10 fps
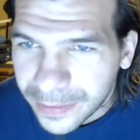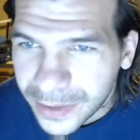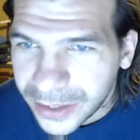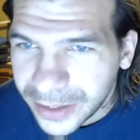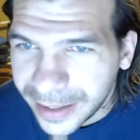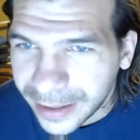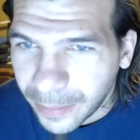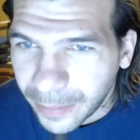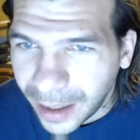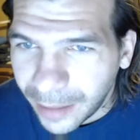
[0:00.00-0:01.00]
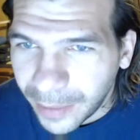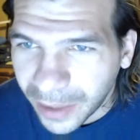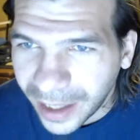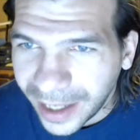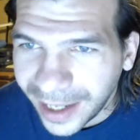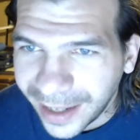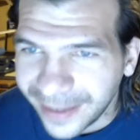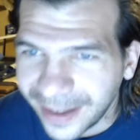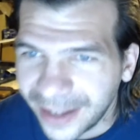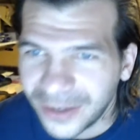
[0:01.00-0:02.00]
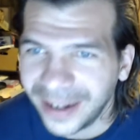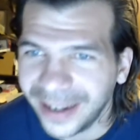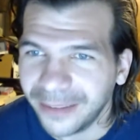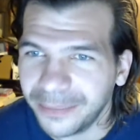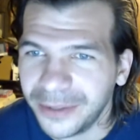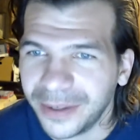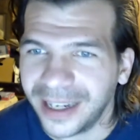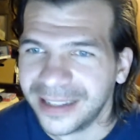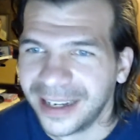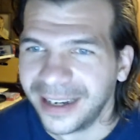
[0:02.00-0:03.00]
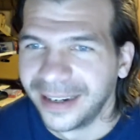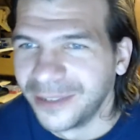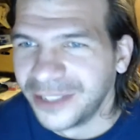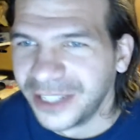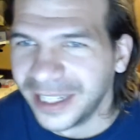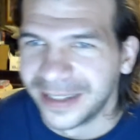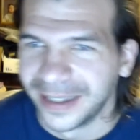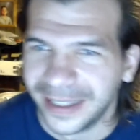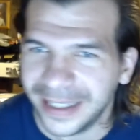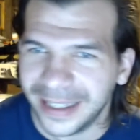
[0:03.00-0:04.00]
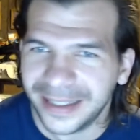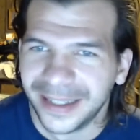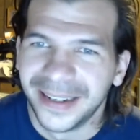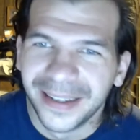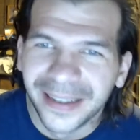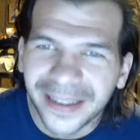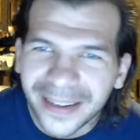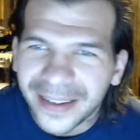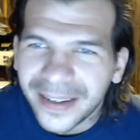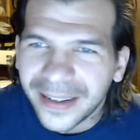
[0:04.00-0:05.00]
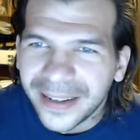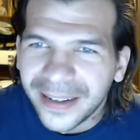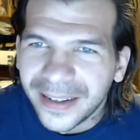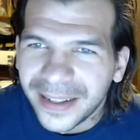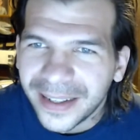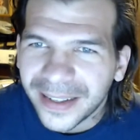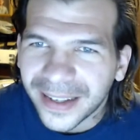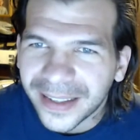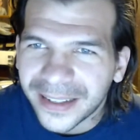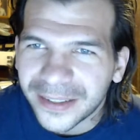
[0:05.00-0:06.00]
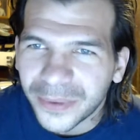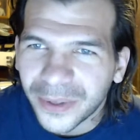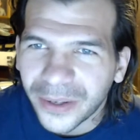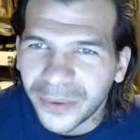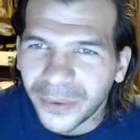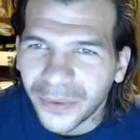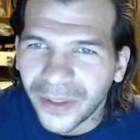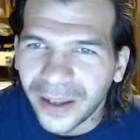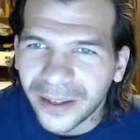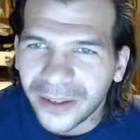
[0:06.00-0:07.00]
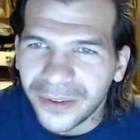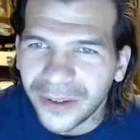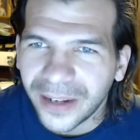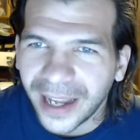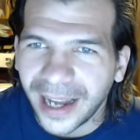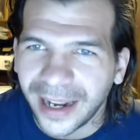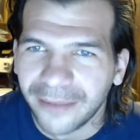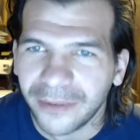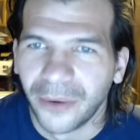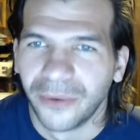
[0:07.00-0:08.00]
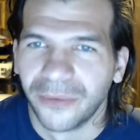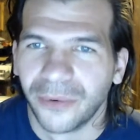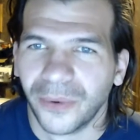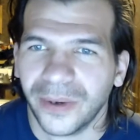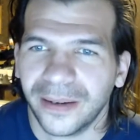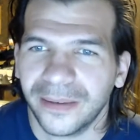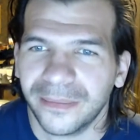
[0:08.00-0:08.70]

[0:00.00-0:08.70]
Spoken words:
Good deal, Bob. I'm glad. I try to help you guys out every chance I get. I think that's a really cool thing you and your dad have going for you.